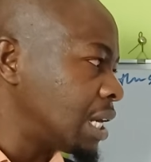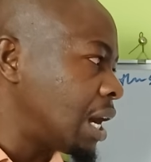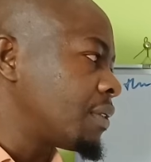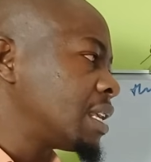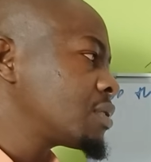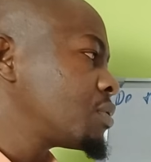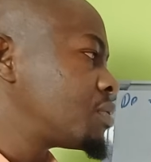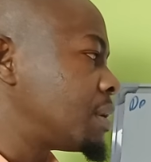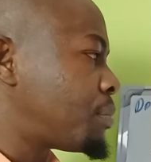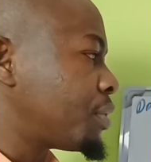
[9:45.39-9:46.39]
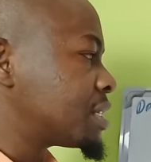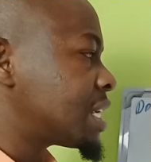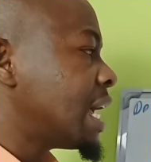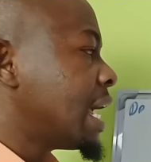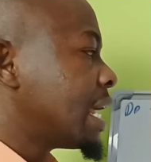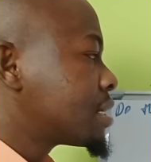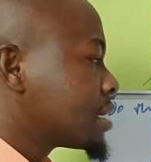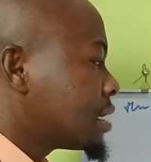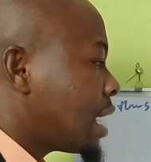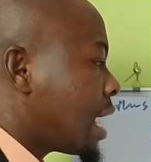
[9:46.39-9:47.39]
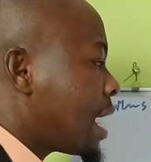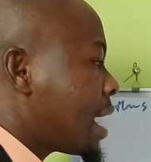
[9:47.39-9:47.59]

Now, let's go to the point. So,